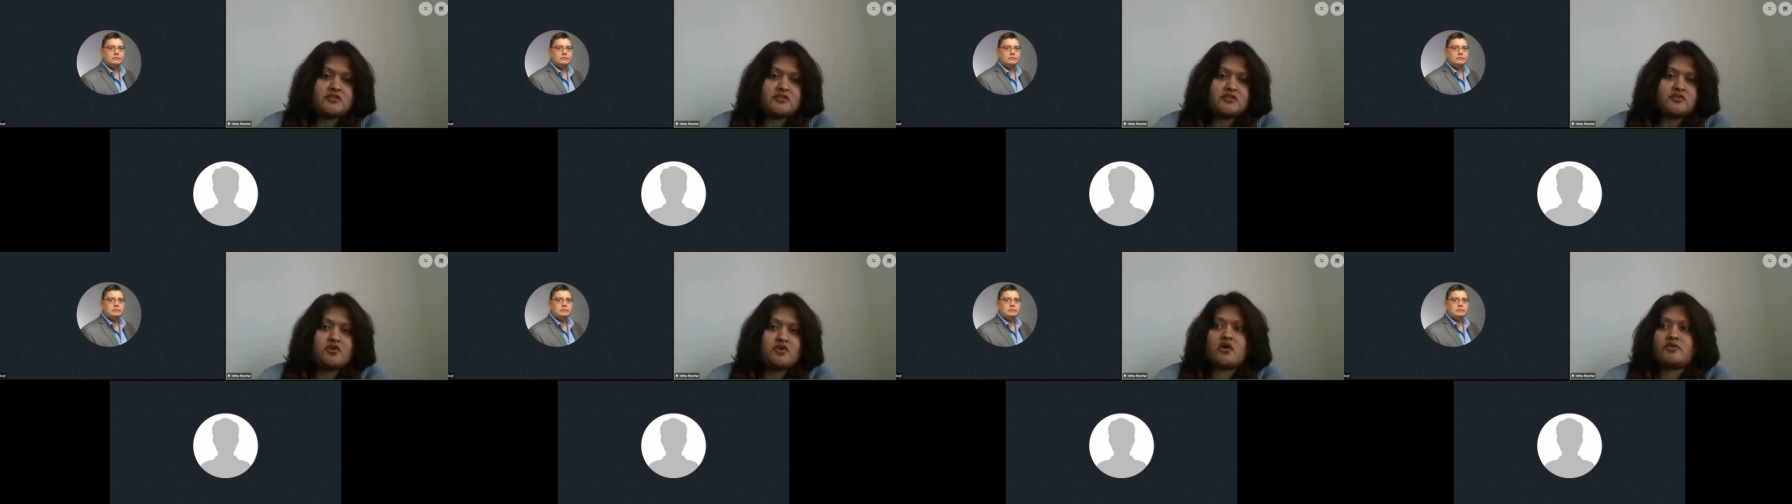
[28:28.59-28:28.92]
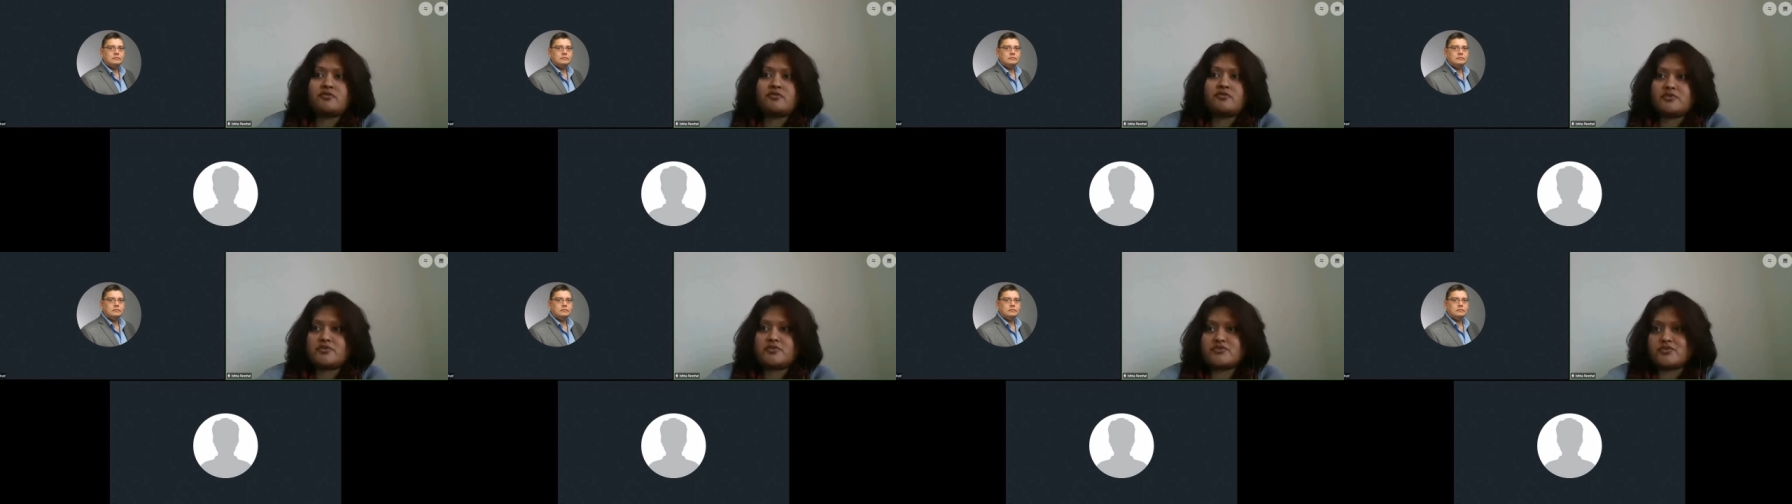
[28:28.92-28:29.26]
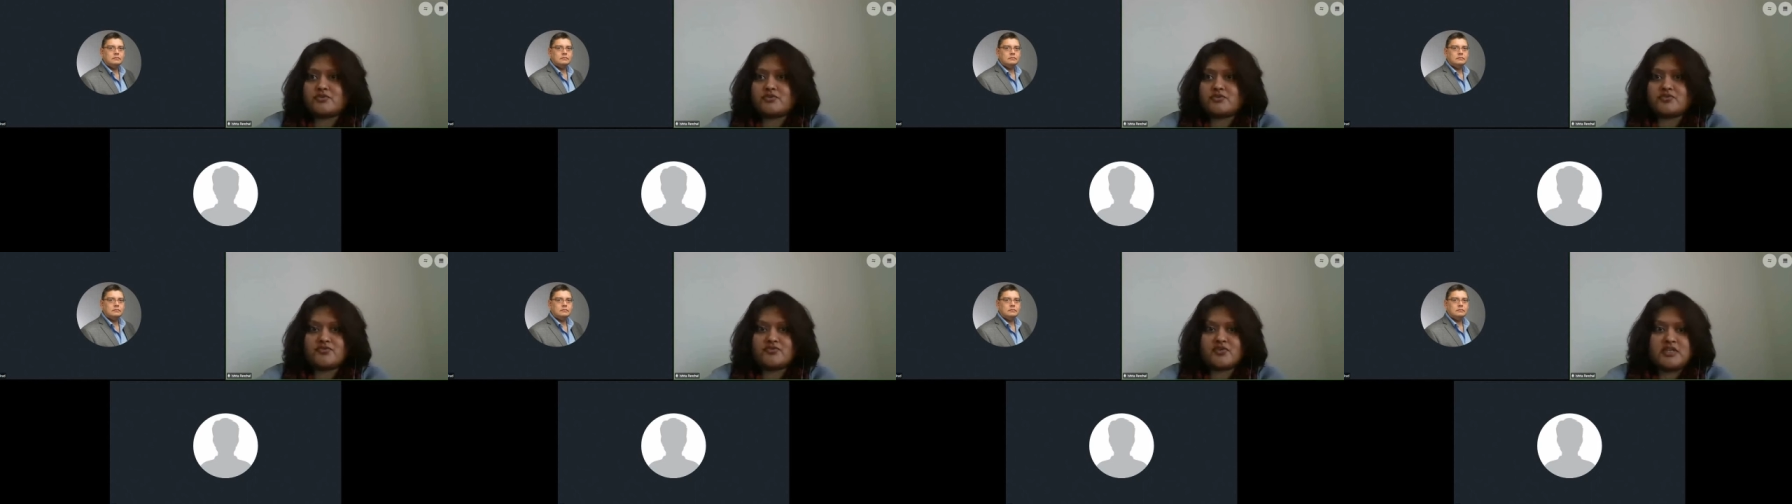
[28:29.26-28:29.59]
on
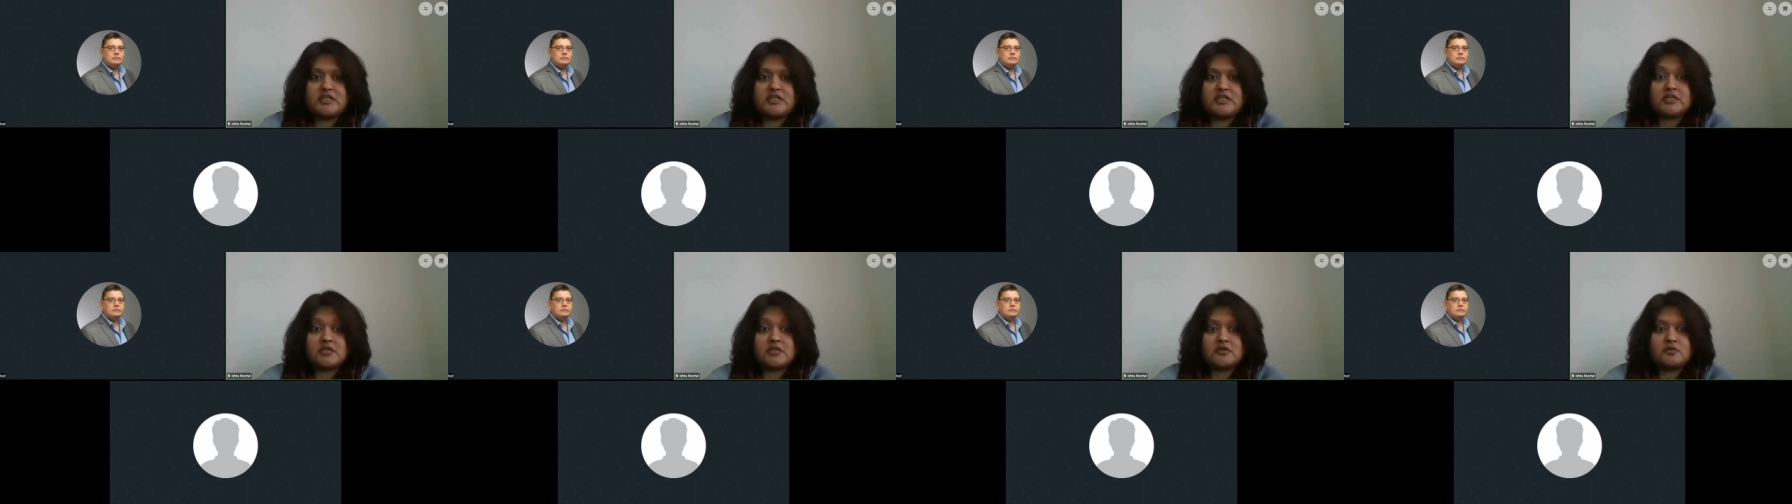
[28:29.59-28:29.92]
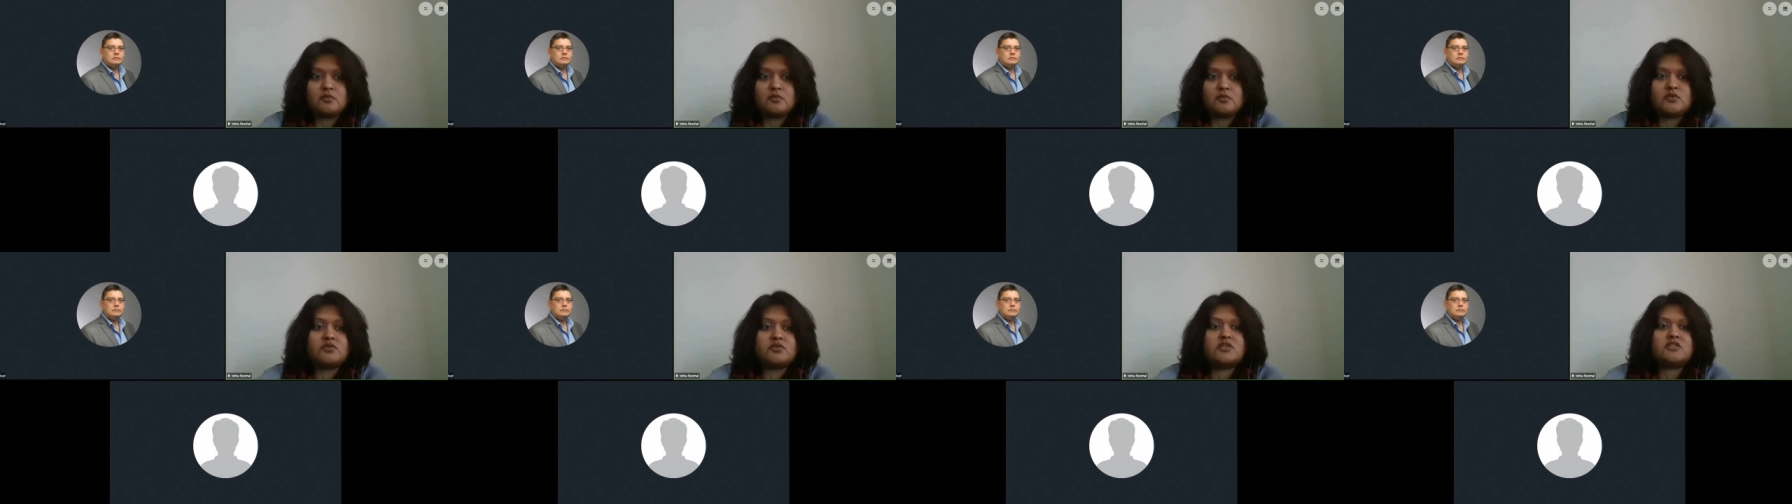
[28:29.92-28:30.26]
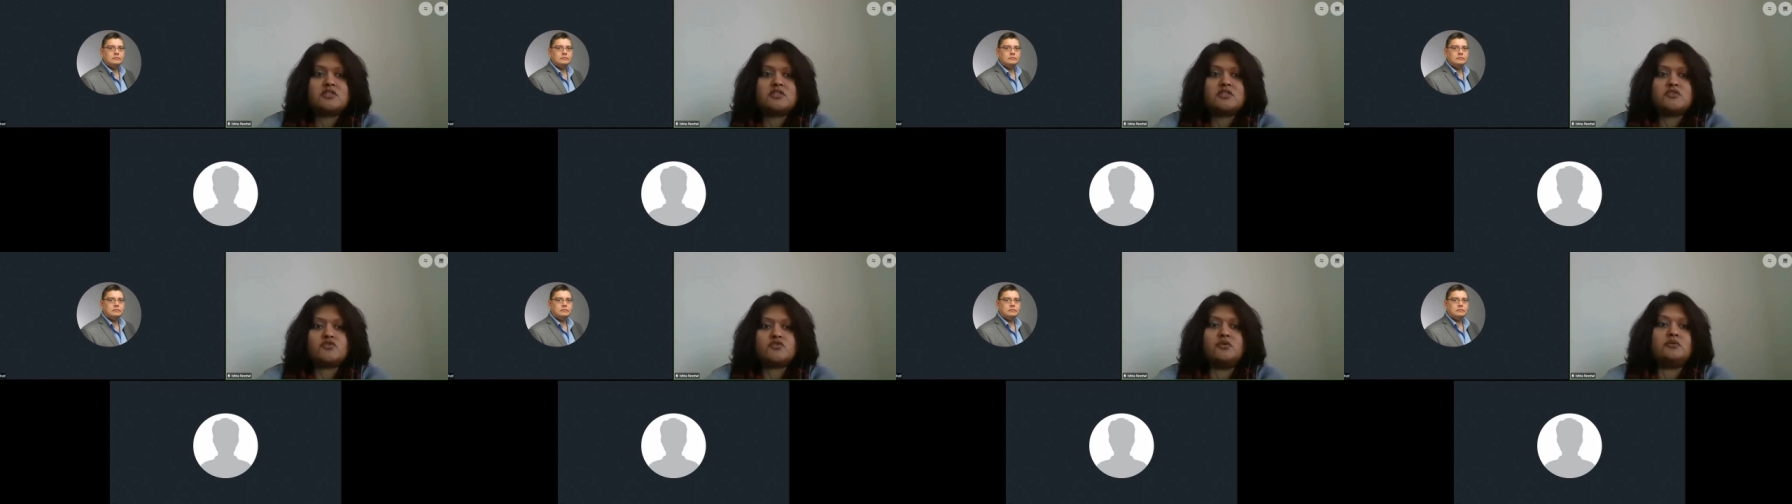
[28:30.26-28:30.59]
reserve in the
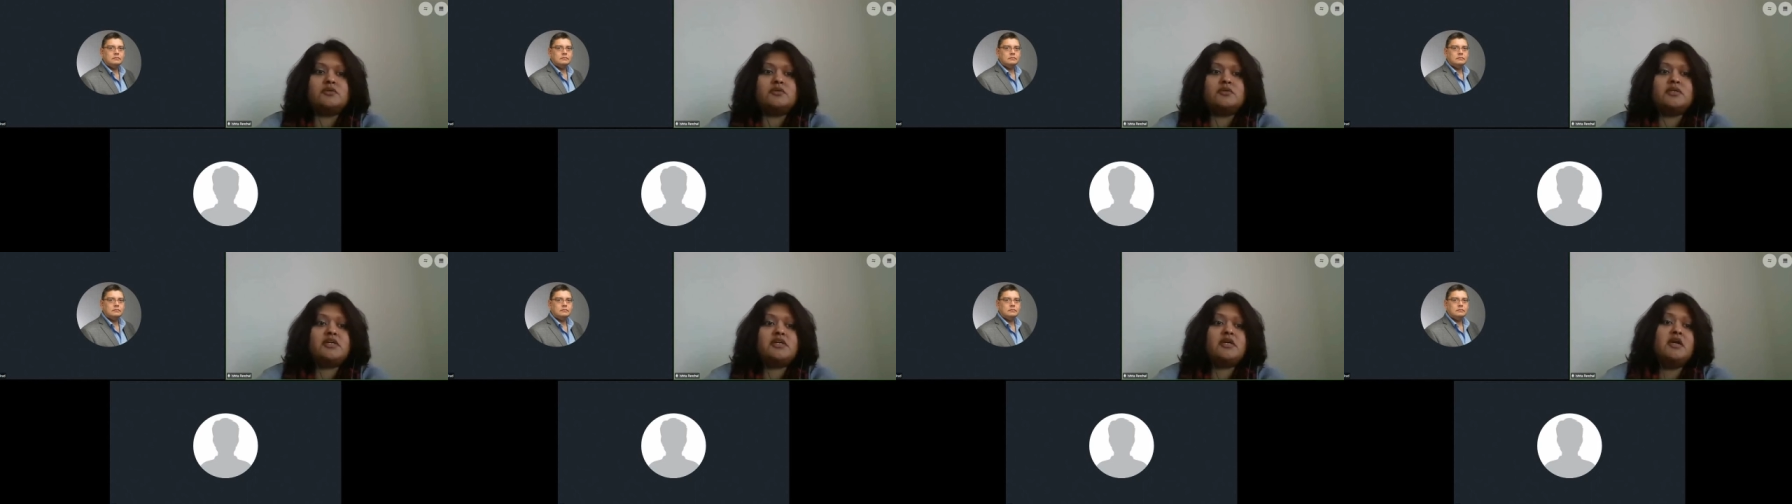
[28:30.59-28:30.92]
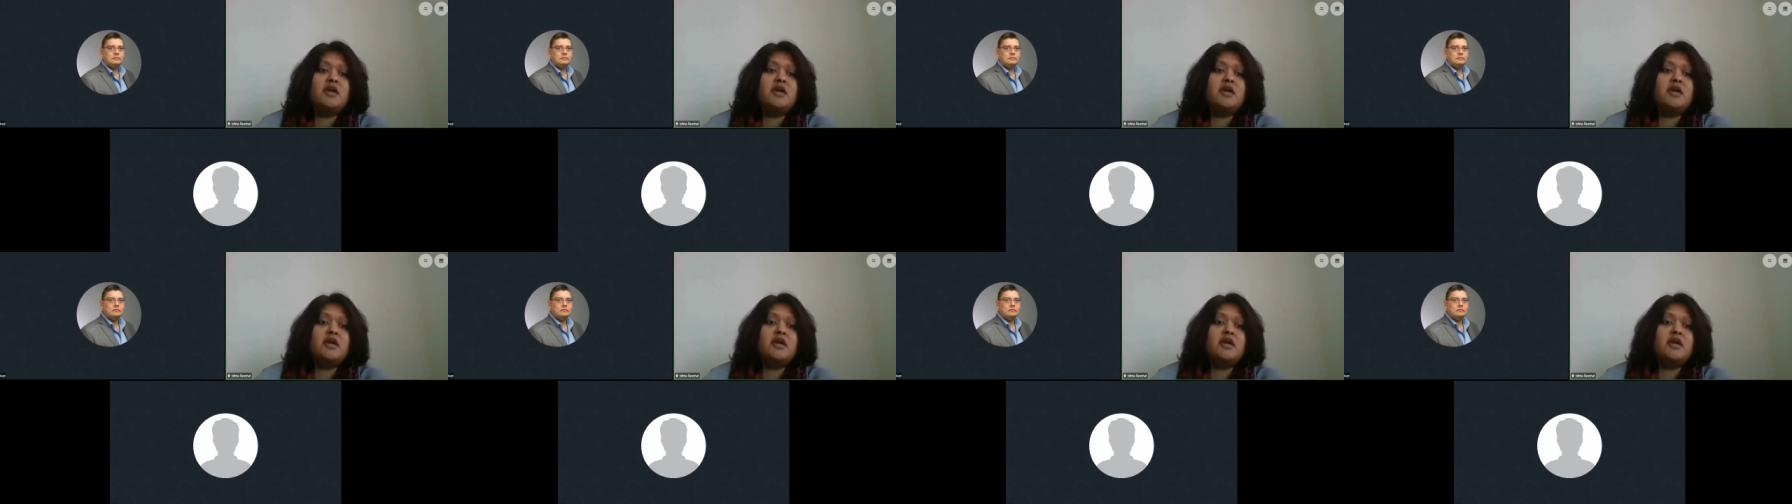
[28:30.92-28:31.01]
communities only.